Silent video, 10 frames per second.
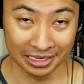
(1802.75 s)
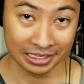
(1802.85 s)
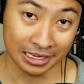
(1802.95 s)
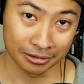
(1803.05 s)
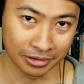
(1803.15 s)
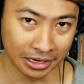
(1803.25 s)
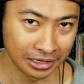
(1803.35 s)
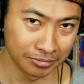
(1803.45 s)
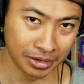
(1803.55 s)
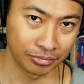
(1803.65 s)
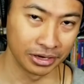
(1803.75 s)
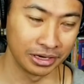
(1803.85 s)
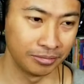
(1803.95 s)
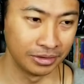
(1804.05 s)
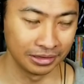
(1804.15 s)
I kind of rotted my brain
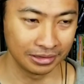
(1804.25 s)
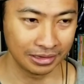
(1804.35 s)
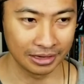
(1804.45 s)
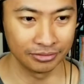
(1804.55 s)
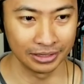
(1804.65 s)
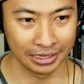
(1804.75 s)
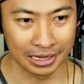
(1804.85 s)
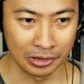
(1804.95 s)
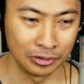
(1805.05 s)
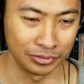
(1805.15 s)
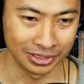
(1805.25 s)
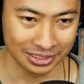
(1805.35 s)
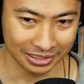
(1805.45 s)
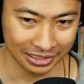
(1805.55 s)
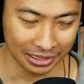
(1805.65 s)
a bit after I got home
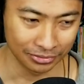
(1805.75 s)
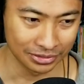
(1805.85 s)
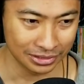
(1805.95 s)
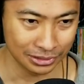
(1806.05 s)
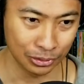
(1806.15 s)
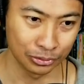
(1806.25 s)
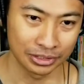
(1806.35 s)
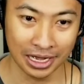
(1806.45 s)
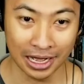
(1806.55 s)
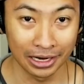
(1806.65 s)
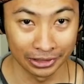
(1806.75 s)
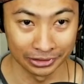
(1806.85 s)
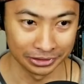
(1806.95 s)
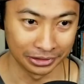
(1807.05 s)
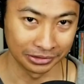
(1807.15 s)
yesterday. I was so
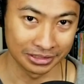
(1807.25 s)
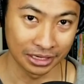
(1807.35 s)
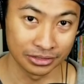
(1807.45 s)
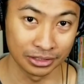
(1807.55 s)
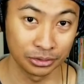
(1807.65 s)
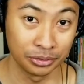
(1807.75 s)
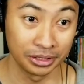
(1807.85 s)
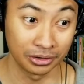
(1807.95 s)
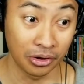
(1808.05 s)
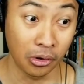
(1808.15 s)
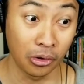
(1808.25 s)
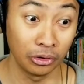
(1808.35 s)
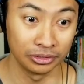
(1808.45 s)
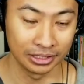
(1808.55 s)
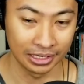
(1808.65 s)
tired, yo, because I was on Twitter
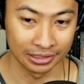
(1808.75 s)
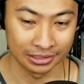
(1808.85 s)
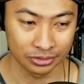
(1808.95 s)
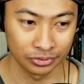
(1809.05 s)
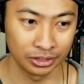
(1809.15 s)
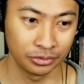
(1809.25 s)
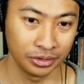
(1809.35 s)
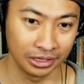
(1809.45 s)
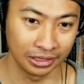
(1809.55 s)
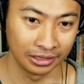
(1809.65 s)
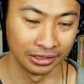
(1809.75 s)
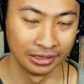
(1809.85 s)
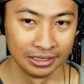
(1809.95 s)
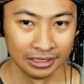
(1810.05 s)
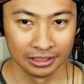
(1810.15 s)
all day, just retweeting,
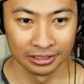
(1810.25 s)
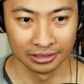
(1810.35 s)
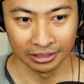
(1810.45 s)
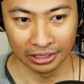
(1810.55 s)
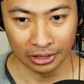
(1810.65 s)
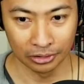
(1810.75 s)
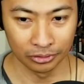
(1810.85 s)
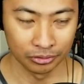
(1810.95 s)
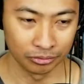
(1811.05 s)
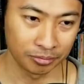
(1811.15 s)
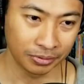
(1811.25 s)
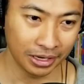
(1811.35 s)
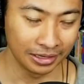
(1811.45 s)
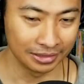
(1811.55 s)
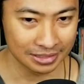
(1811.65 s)
you know,
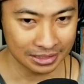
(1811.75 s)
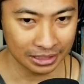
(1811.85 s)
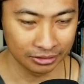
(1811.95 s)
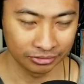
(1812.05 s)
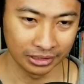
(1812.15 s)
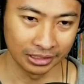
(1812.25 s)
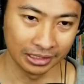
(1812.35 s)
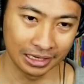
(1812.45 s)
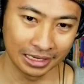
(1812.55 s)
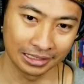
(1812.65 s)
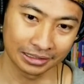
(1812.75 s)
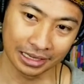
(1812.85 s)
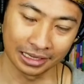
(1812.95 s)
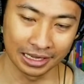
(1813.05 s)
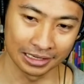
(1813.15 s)
replying to stuff, and
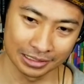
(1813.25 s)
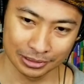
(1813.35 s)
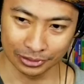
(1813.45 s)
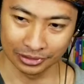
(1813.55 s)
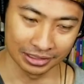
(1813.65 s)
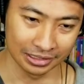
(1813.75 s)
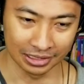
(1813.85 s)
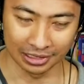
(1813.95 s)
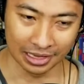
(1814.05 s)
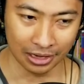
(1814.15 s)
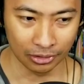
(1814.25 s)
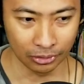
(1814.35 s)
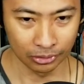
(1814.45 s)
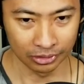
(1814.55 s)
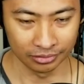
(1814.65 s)
I got it sort of in, in that
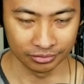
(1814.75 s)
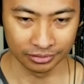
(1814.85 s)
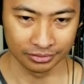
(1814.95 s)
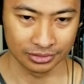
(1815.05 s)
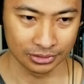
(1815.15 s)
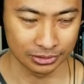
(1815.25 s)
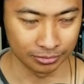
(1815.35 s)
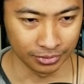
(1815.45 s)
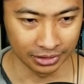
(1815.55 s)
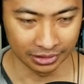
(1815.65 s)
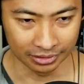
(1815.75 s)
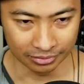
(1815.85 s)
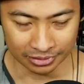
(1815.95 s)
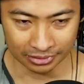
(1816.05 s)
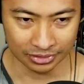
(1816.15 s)
hole of, of social media,
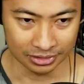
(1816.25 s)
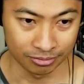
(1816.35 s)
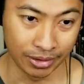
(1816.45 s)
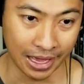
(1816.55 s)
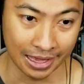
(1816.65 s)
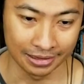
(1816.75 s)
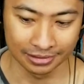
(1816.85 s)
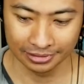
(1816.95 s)
which which is bad.